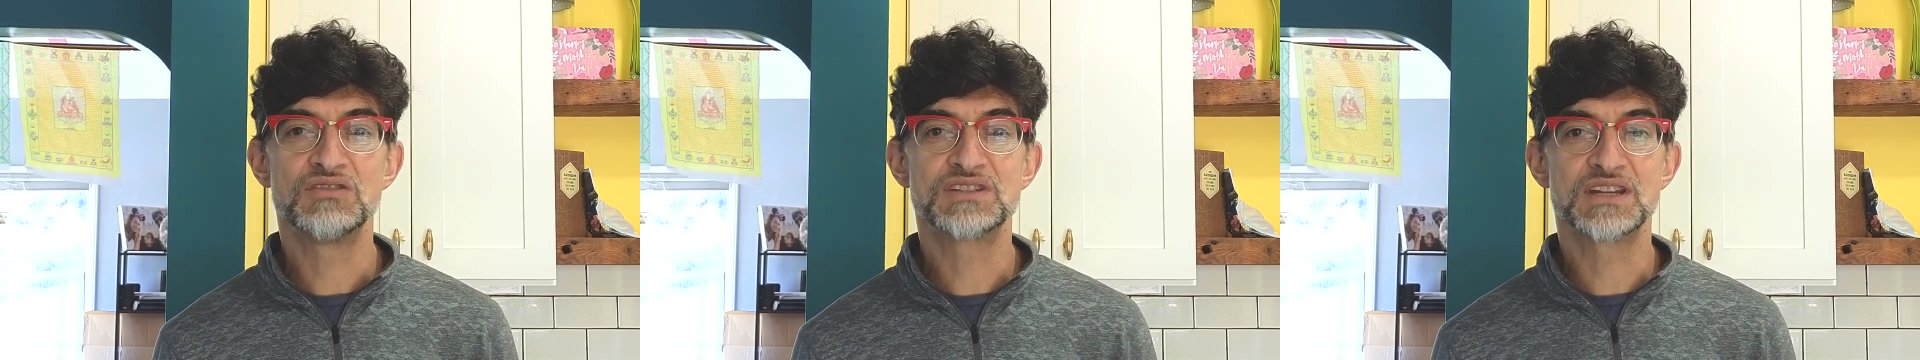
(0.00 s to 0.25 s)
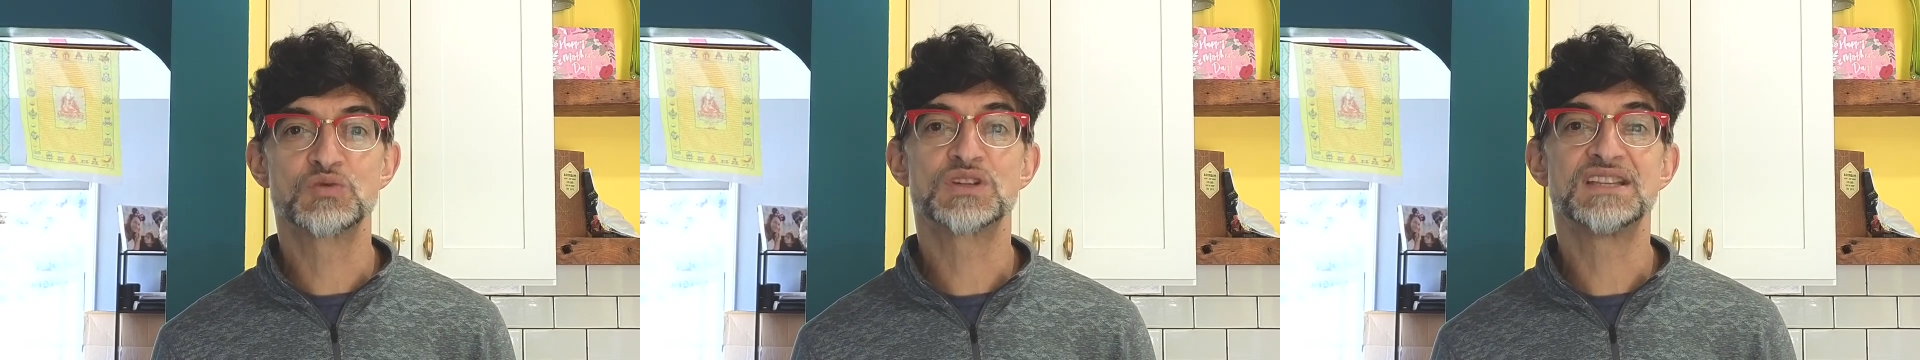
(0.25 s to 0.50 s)

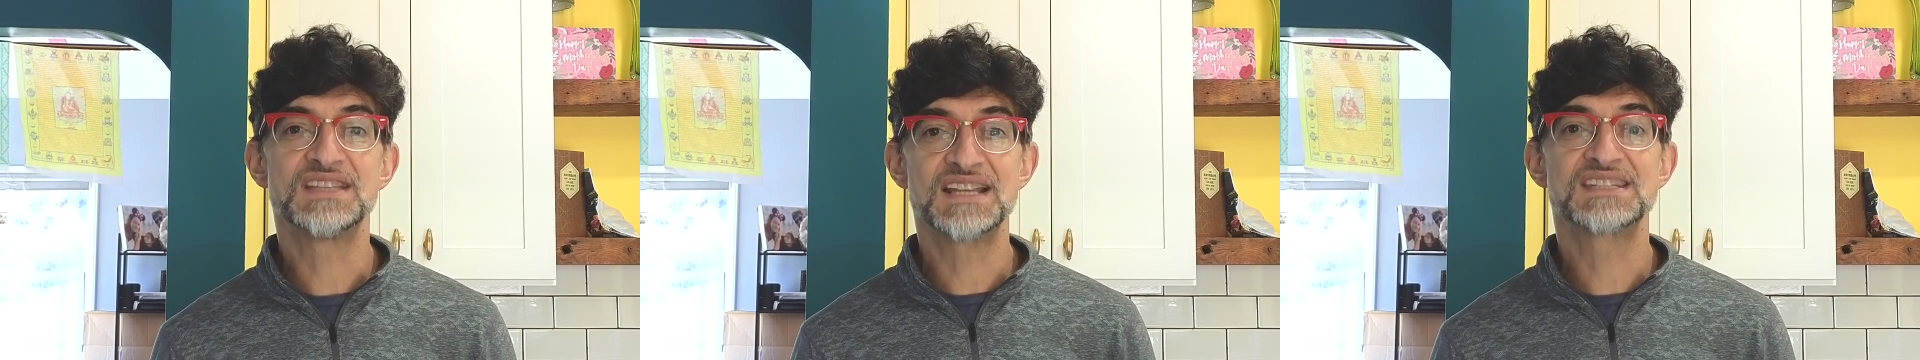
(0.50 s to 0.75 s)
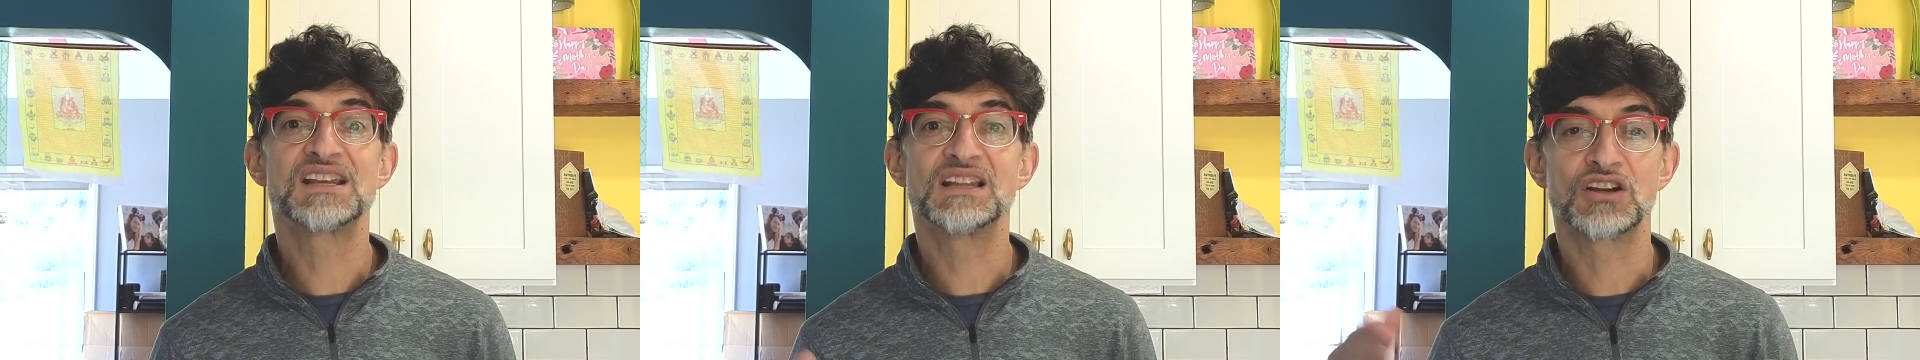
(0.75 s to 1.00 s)
news and it was a
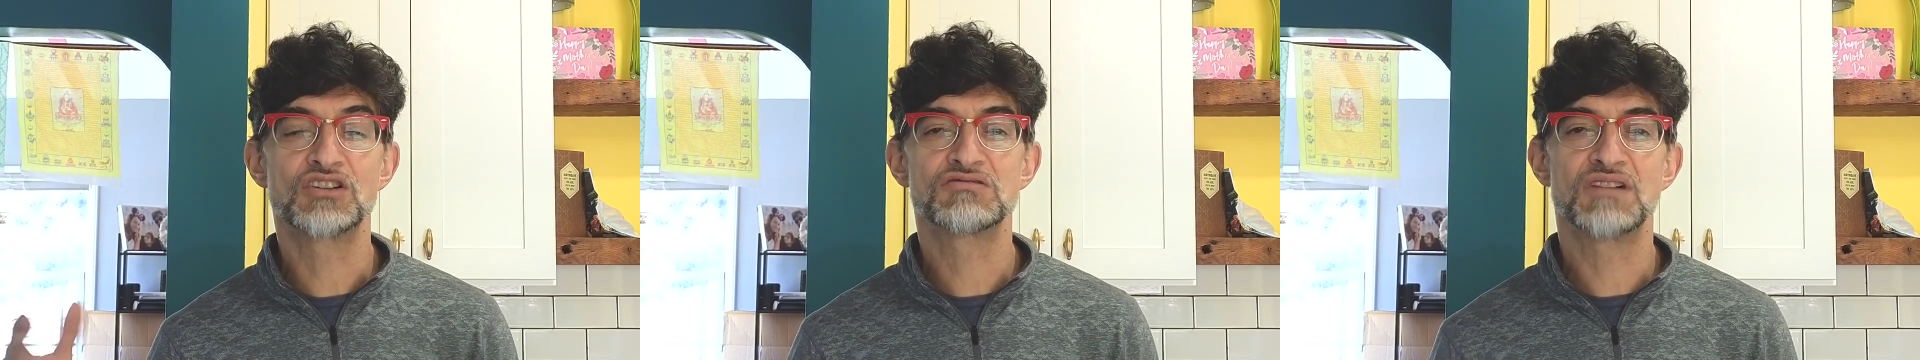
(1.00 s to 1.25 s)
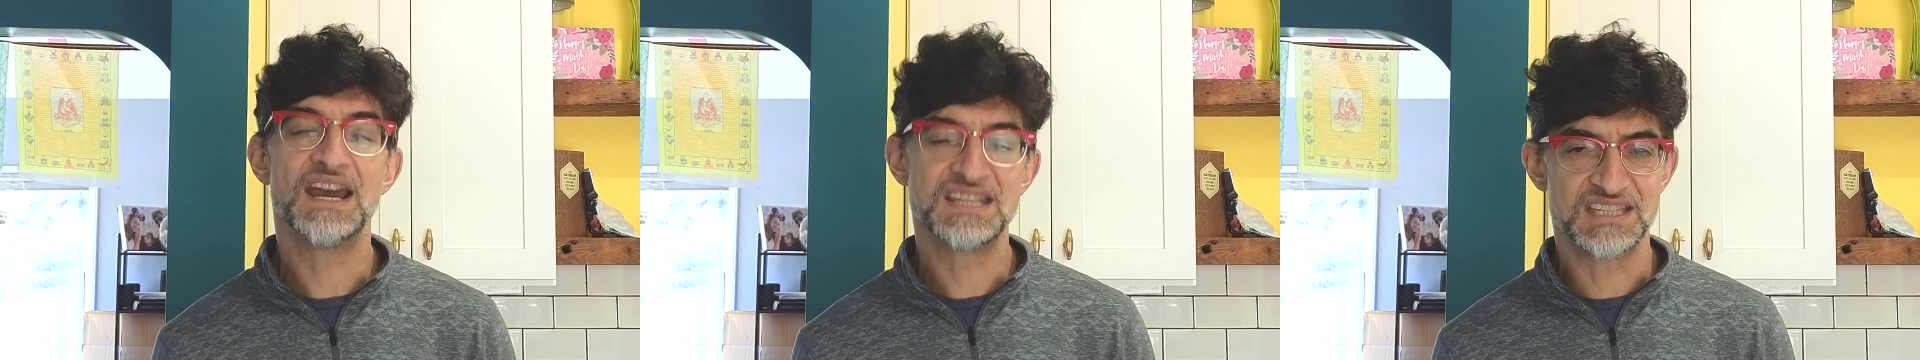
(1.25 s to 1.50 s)
debt ceiling
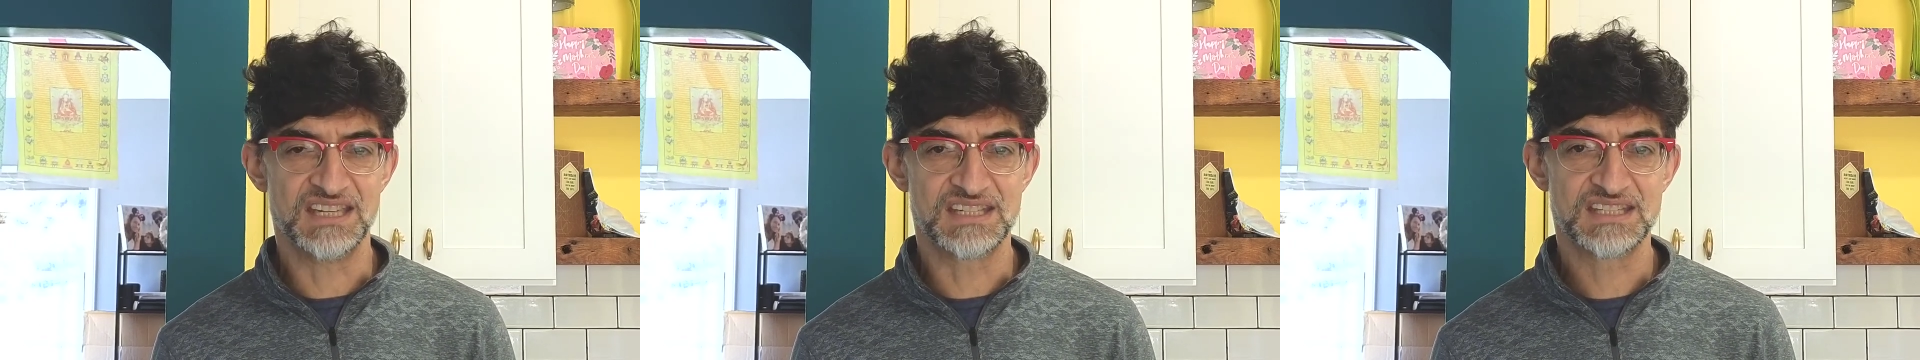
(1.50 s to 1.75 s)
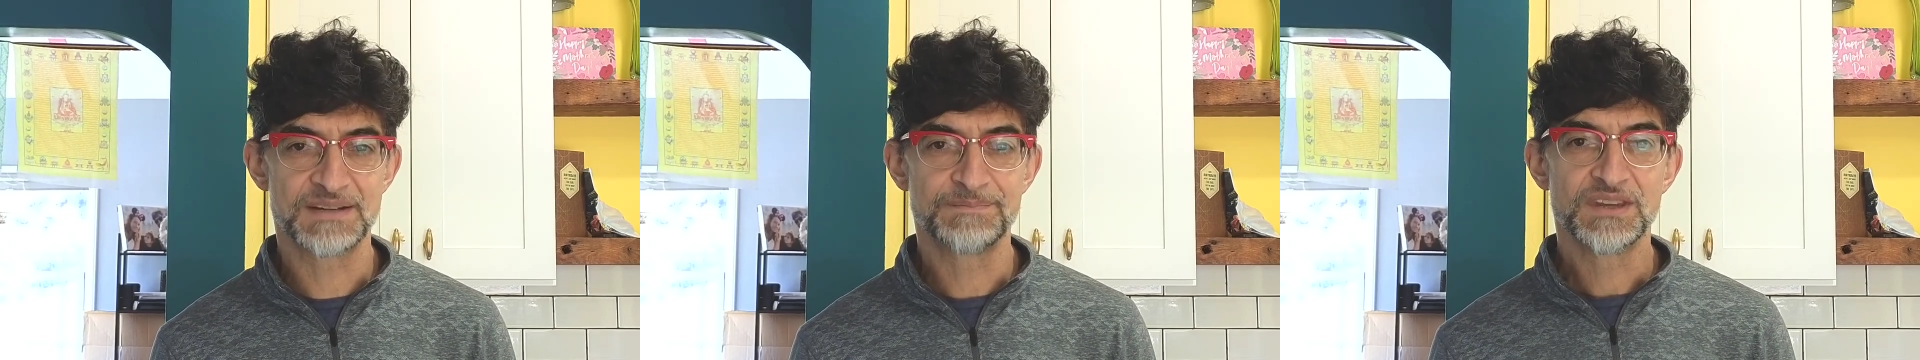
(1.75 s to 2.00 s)

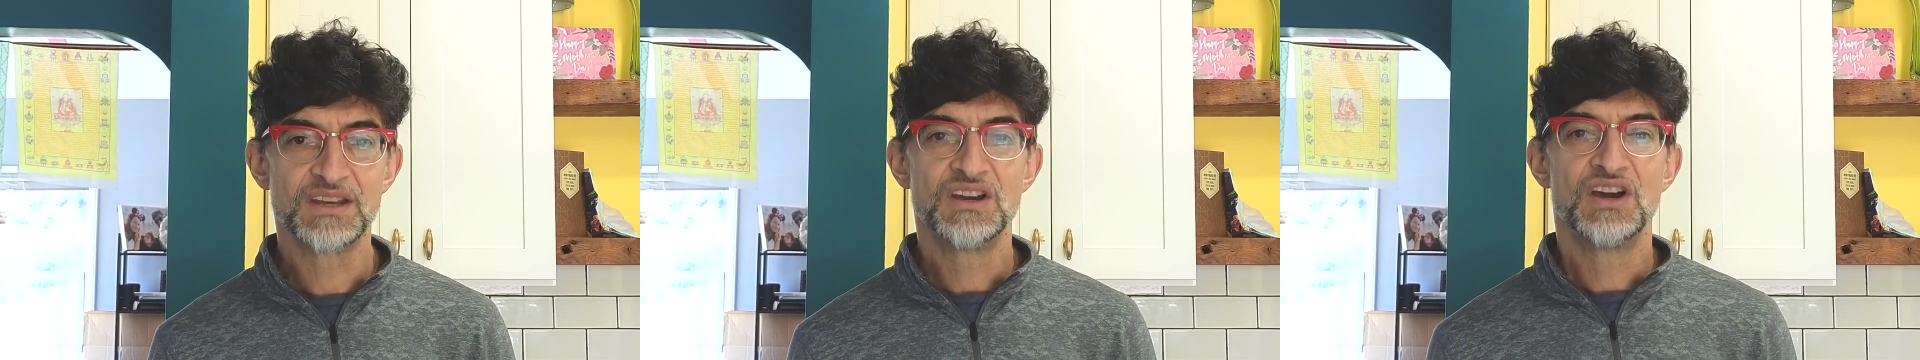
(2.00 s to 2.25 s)
crisis.